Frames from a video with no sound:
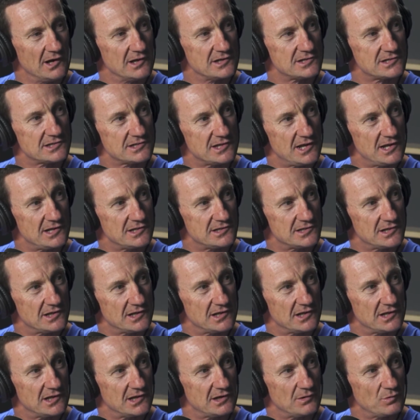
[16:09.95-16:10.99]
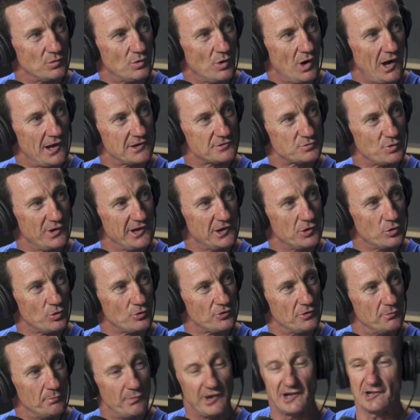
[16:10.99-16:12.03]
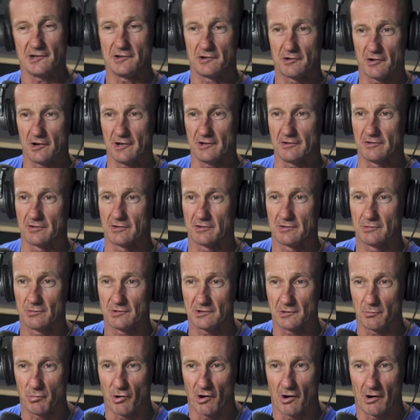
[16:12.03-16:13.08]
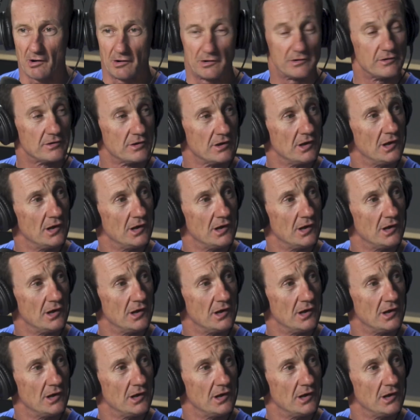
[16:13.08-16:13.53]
said, as we called them, meet and greets with the pirates.